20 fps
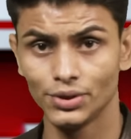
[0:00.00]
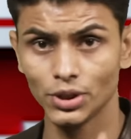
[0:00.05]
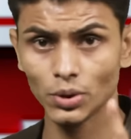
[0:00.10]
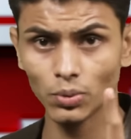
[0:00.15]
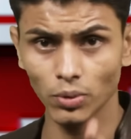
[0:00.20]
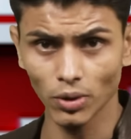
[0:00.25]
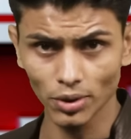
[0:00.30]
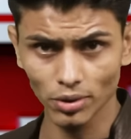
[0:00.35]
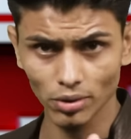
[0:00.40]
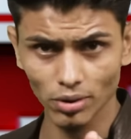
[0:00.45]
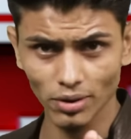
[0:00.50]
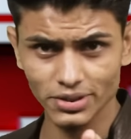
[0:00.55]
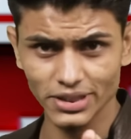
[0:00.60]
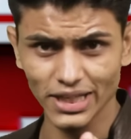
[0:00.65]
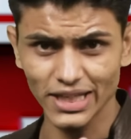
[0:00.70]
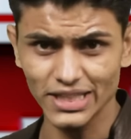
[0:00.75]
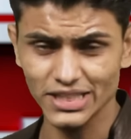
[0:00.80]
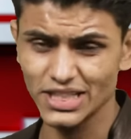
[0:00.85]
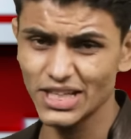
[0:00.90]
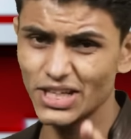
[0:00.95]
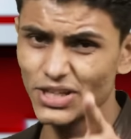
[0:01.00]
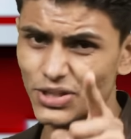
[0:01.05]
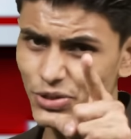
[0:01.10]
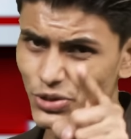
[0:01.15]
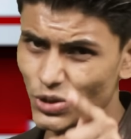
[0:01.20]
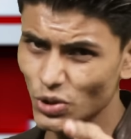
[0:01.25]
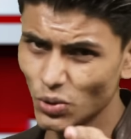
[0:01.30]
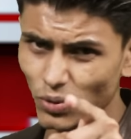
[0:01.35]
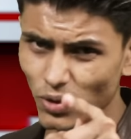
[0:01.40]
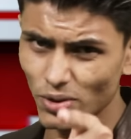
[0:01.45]
You want to look sexy,
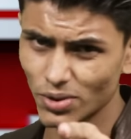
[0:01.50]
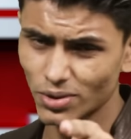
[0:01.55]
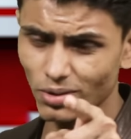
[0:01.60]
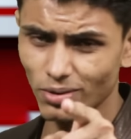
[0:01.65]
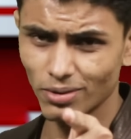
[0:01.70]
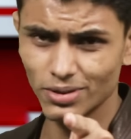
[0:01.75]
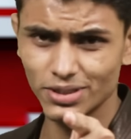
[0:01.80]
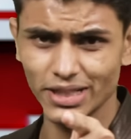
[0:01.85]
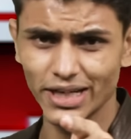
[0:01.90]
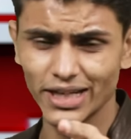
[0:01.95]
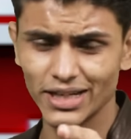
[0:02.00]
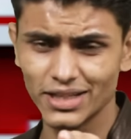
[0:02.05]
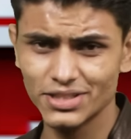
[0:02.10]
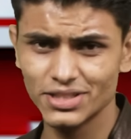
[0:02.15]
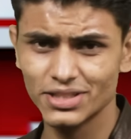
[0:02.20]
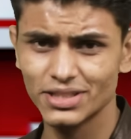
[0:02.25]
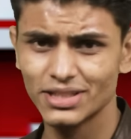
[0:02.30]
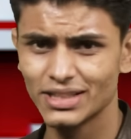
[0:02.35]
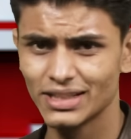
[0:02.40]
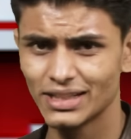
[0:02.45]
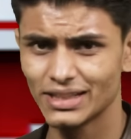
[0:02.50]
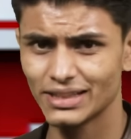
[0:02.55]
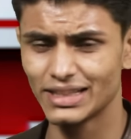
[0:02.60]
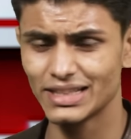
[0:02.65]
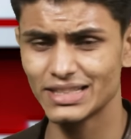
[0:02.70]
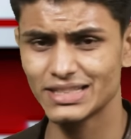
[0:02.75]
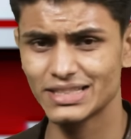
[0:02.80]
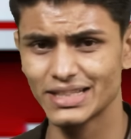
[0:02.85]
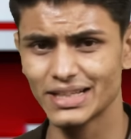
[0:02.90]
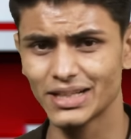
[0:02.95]
you want to look stylish,
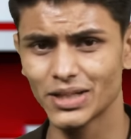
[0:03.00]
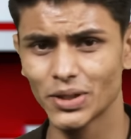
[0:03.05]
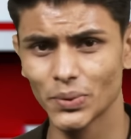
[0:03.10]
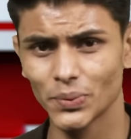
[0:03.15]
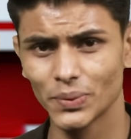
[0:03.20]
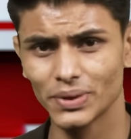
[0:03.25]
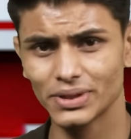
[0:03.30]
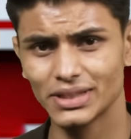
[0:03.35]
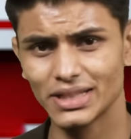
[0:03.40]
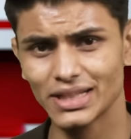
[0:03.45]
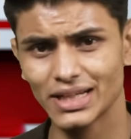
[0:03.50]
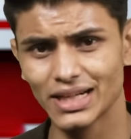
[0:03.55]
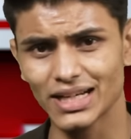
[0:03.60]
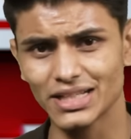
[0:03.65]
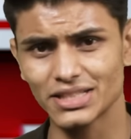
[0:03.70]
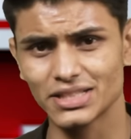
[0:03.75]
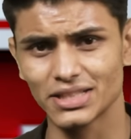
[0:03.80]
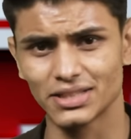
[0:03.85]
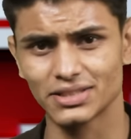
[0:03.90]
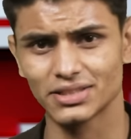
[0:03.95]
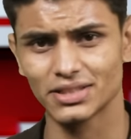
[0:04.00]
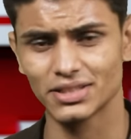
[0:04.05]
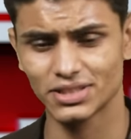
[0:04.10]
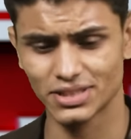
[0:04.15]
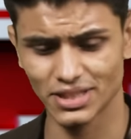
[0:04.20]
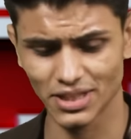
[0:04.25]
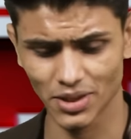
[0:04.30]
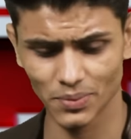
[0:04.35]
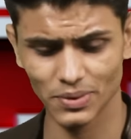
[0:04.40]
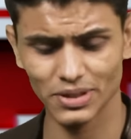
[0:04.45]
then stick with the classics,
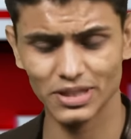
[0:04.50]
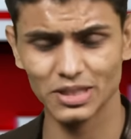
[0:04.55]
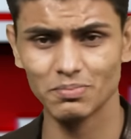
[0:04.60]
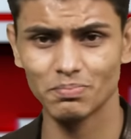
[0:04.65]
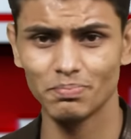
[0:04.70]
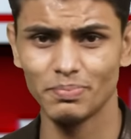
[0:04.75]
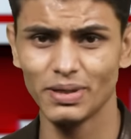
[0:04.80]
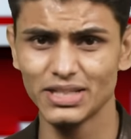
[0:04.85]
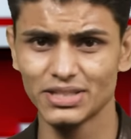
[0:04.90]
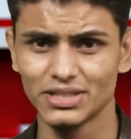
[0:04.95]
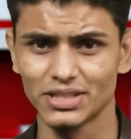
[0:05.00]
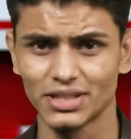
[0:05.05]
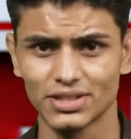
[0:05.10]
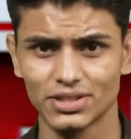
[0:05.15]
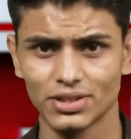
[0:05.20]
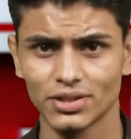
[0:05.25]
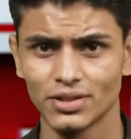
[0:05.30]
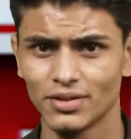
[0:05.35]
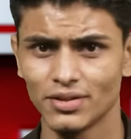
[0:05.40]
stick with the basics.